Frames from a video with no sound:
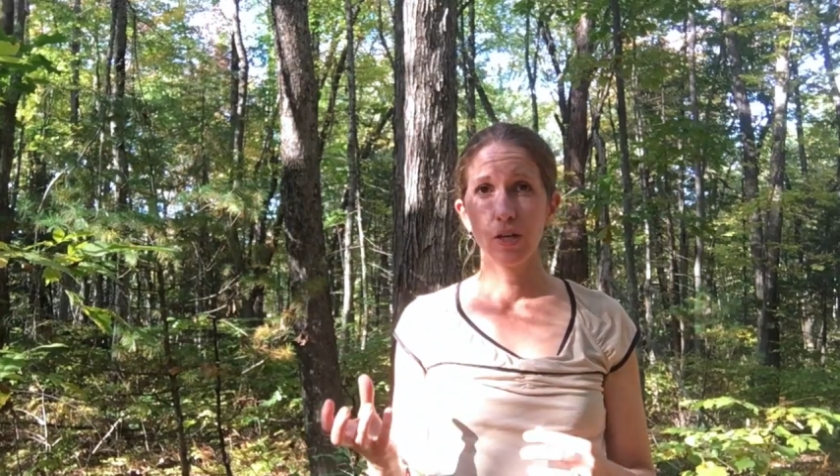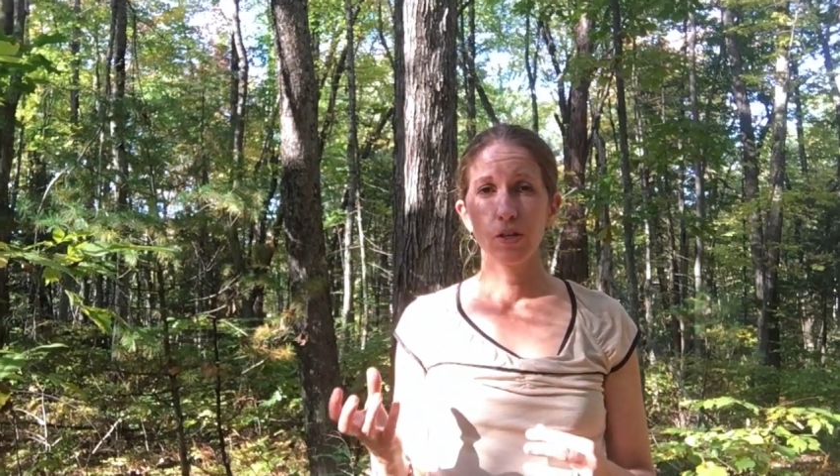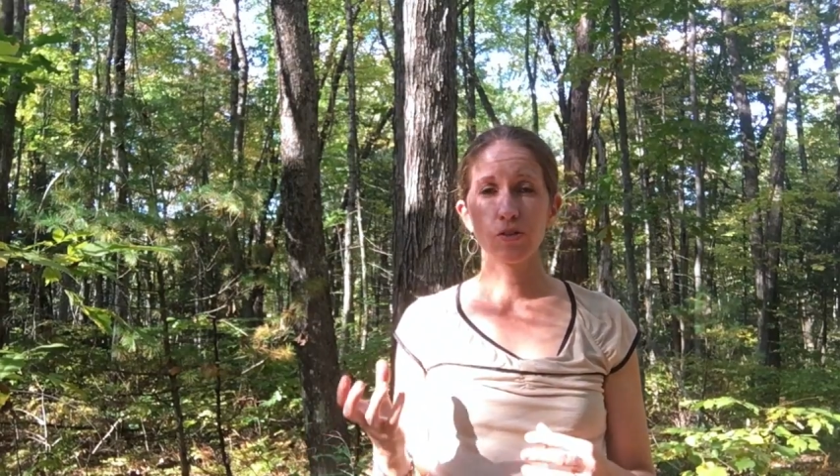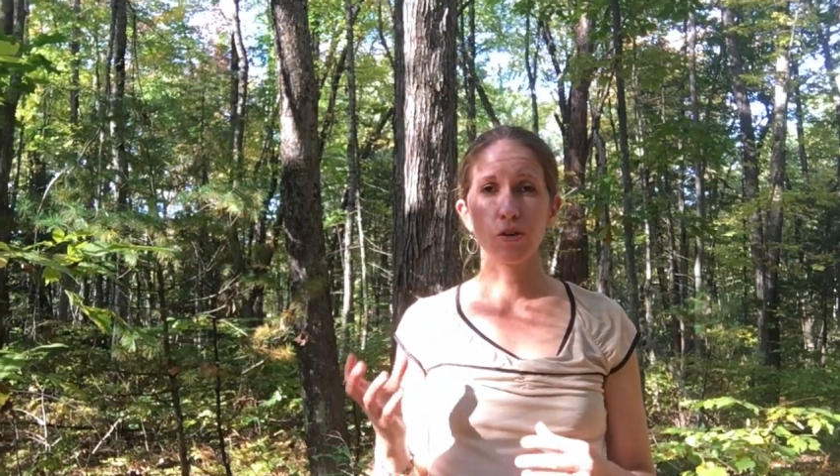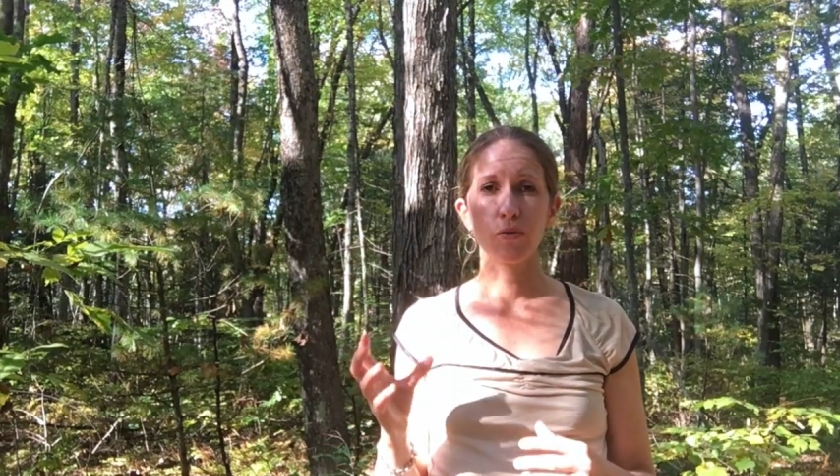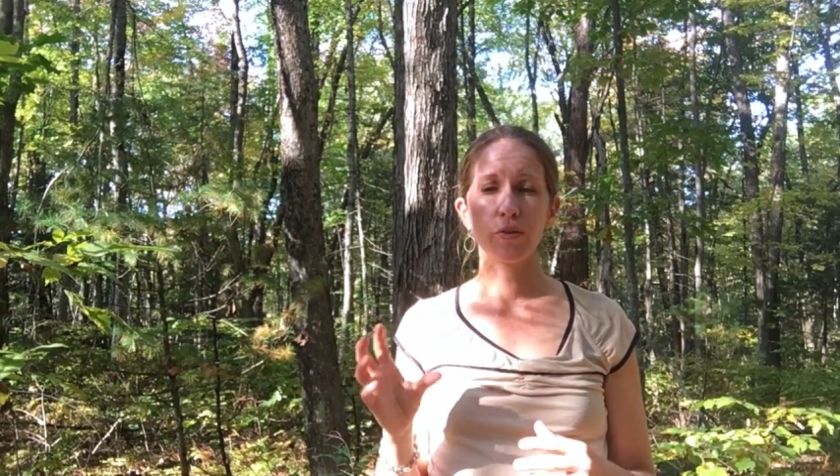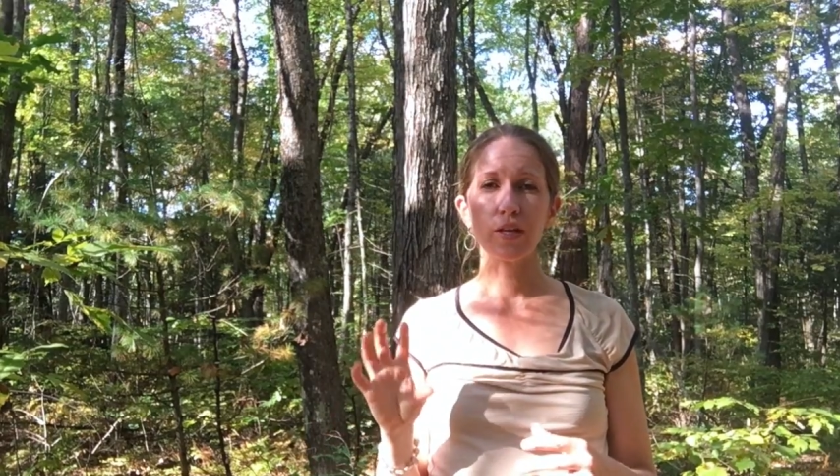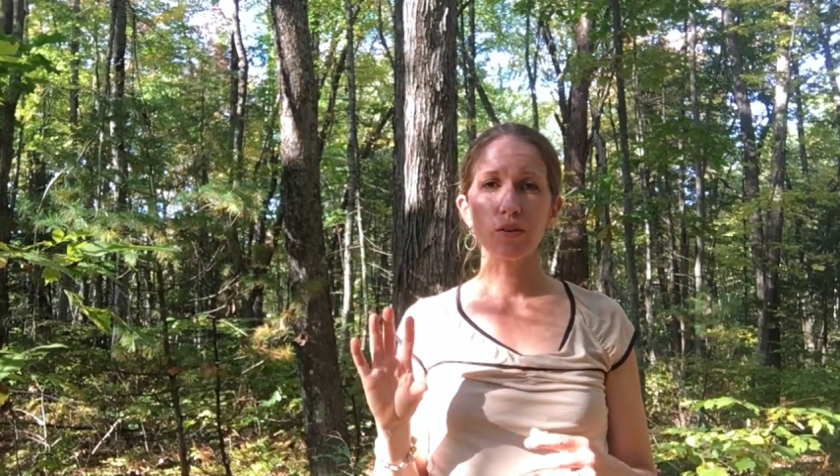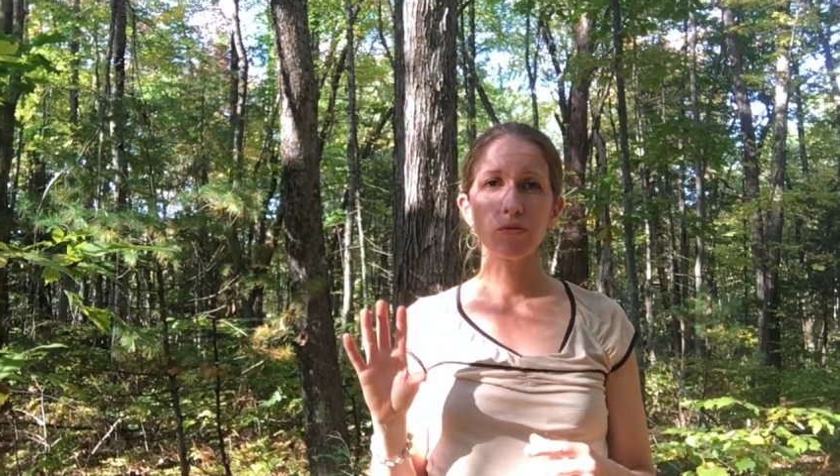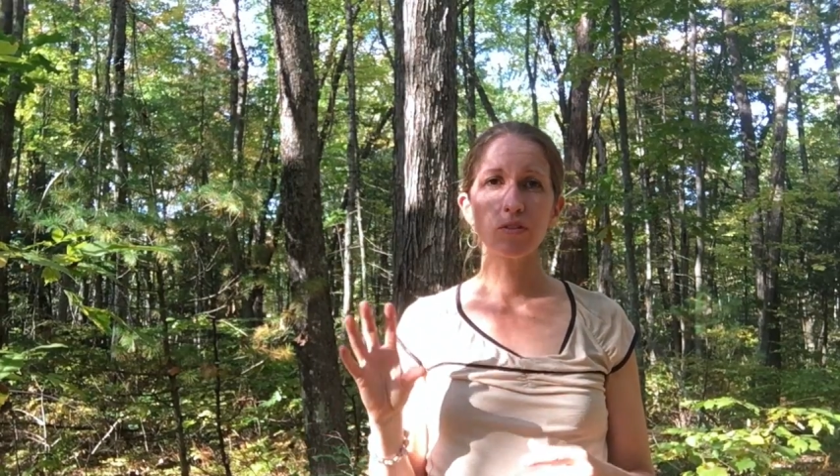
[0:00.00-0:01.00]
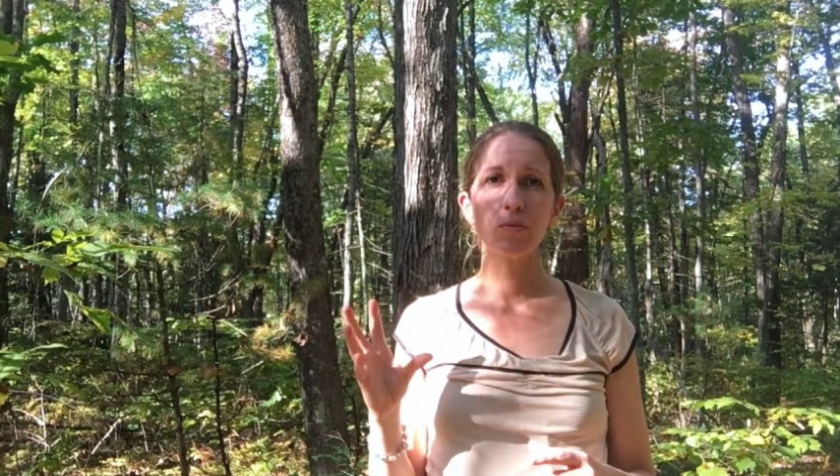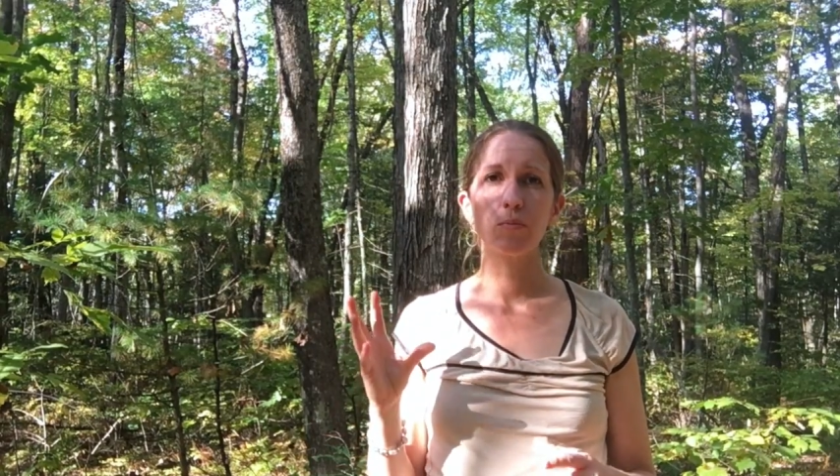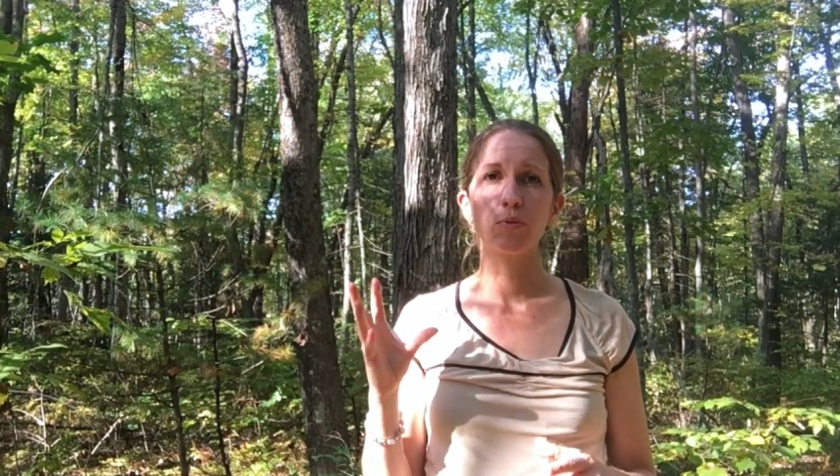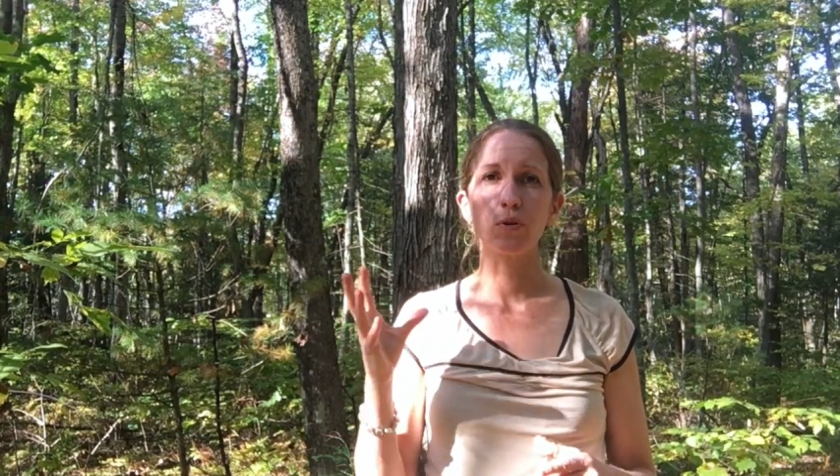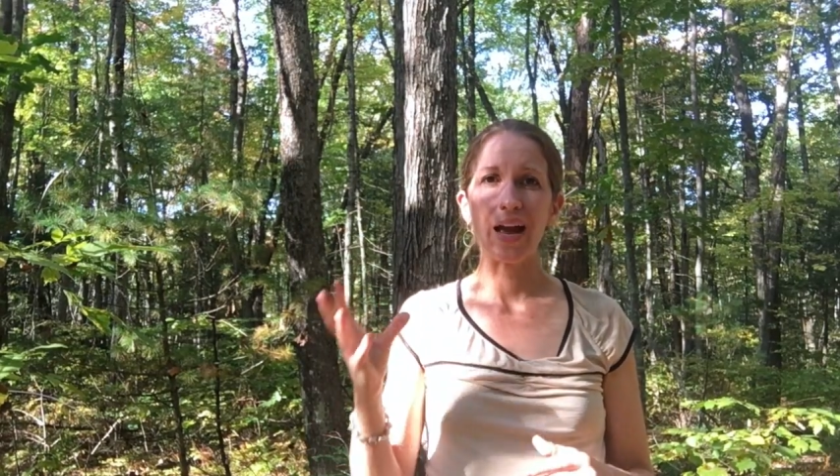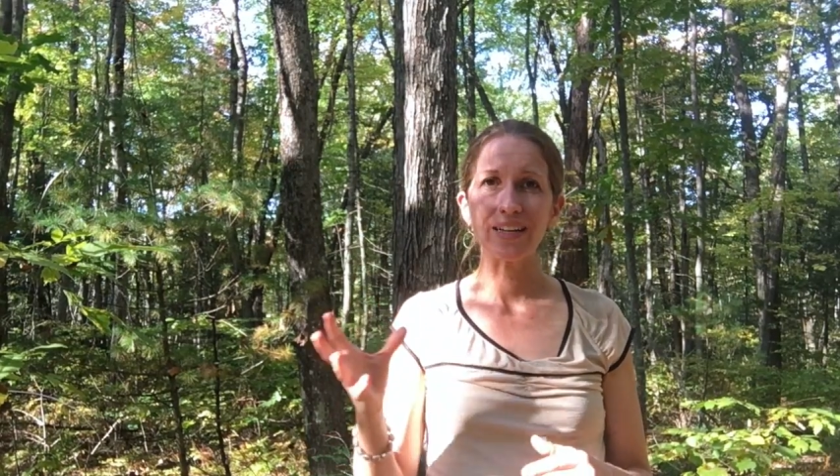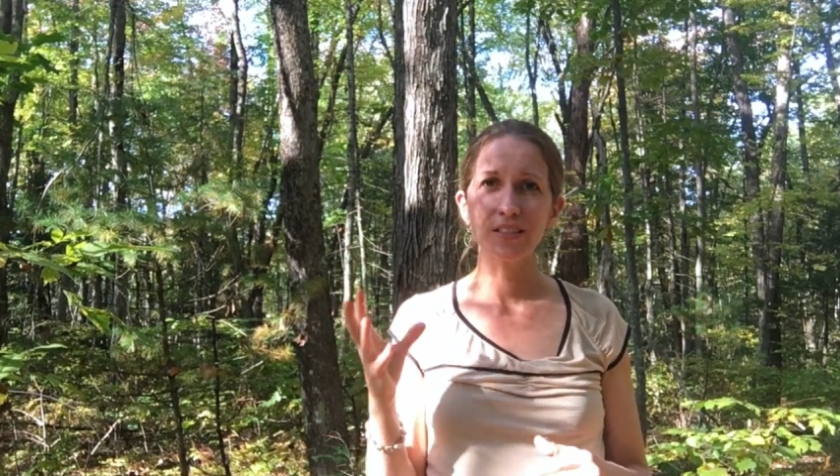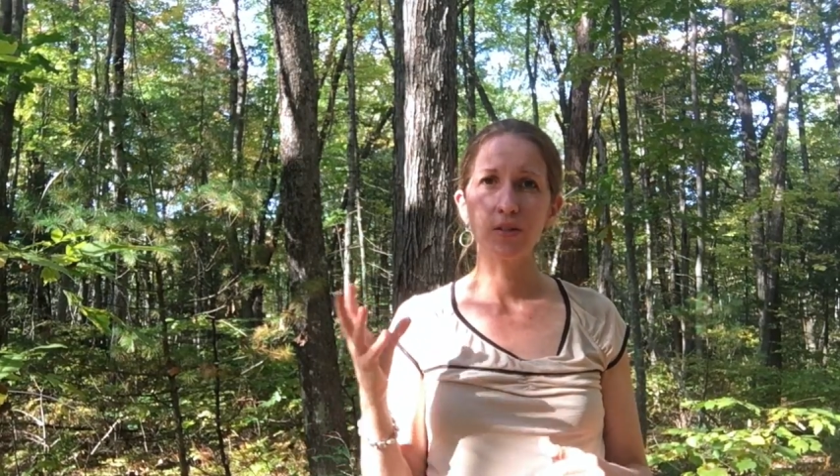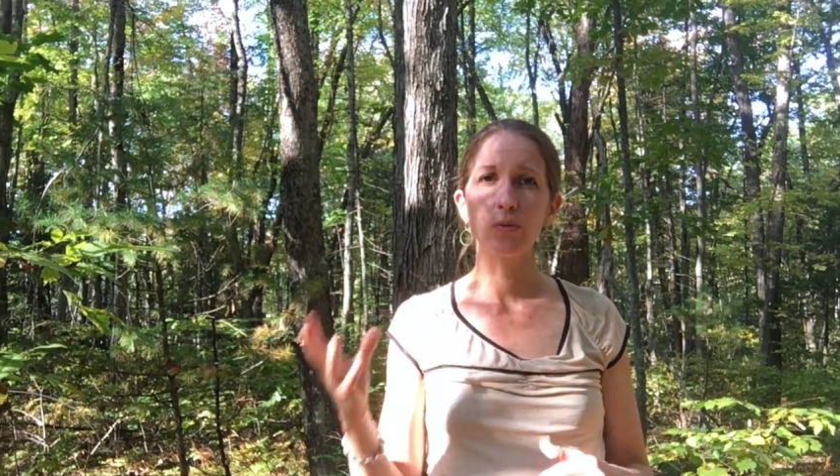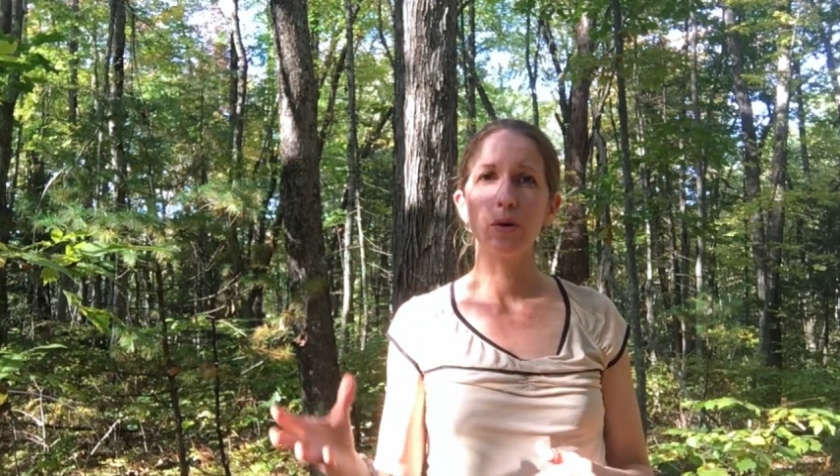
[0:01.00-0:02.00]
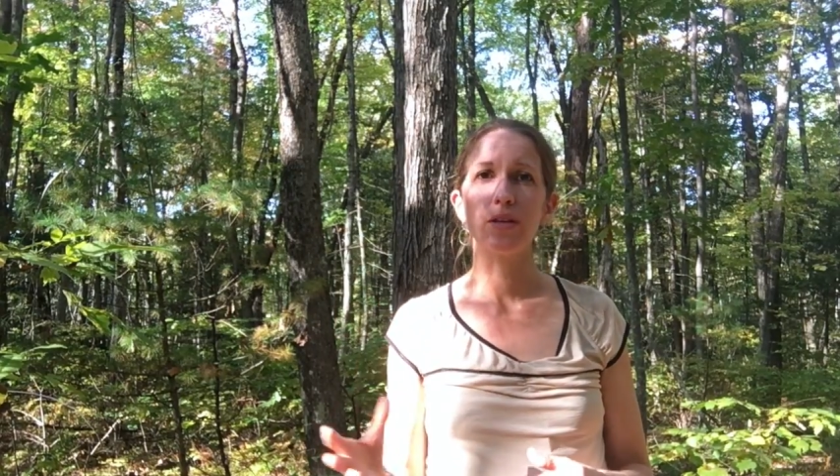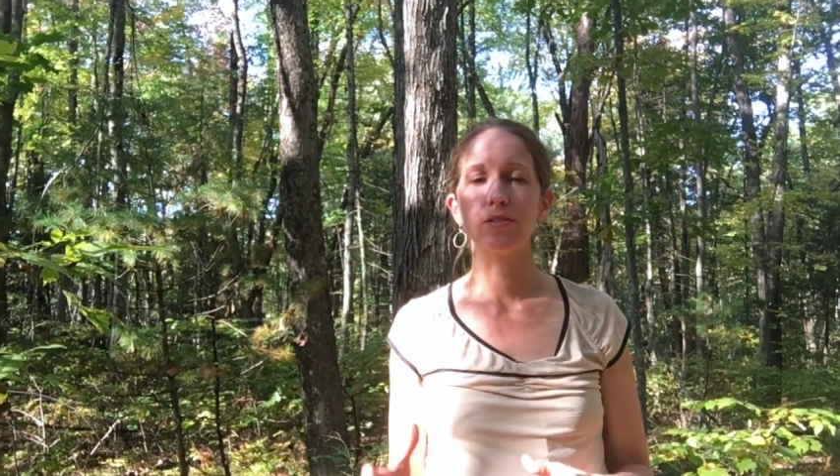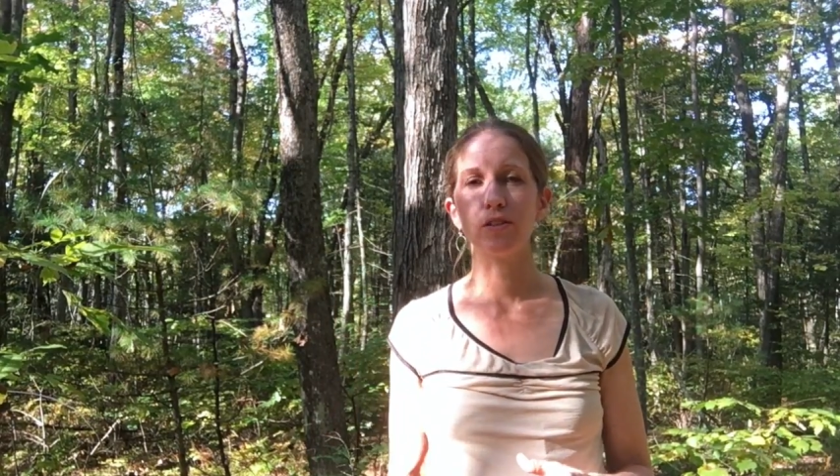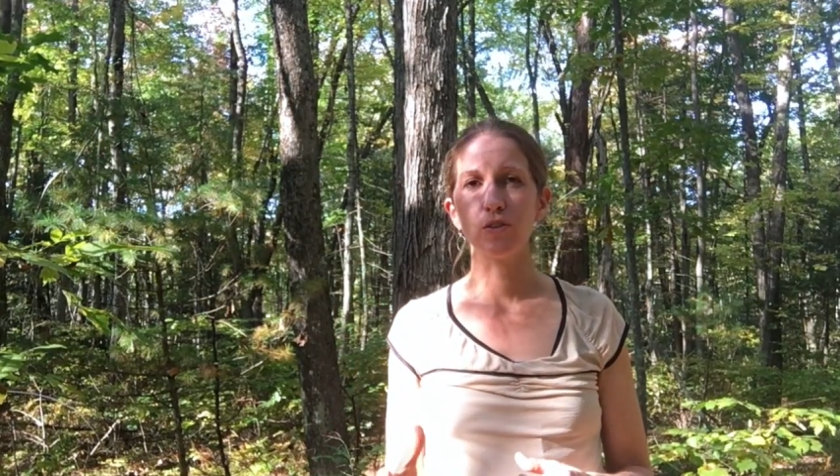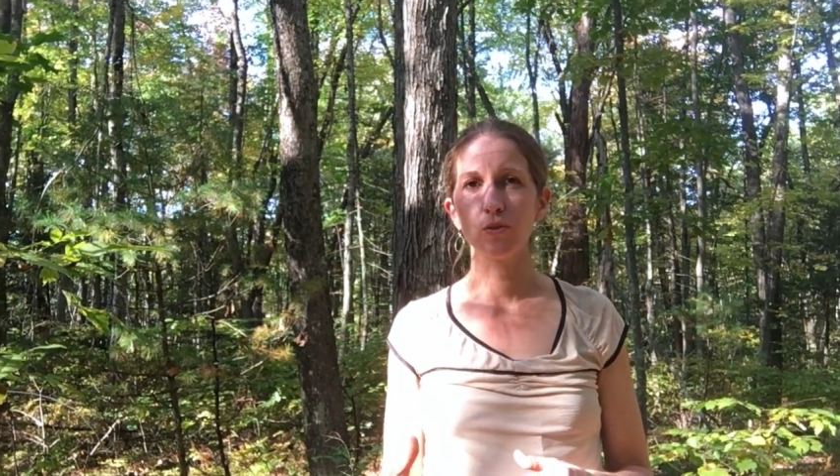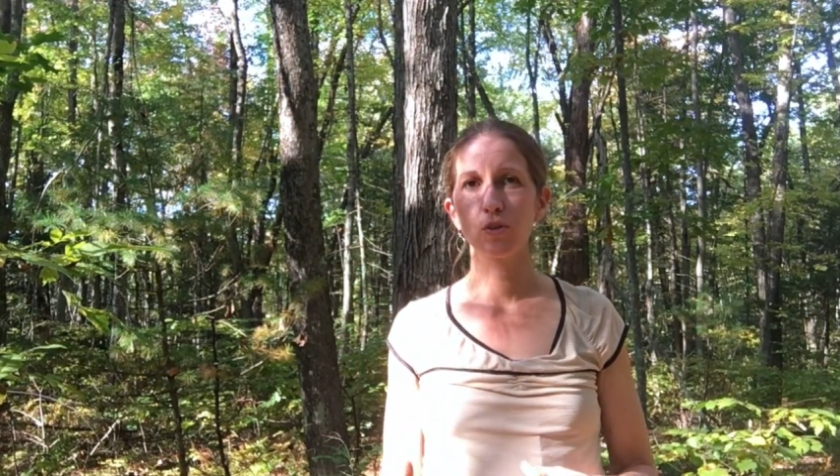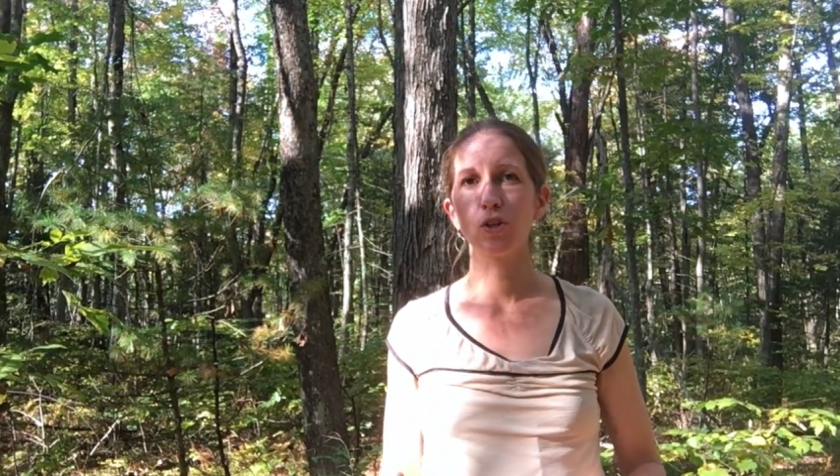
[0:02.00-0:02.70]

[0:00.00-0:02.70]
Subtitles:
So think of some practical ways that you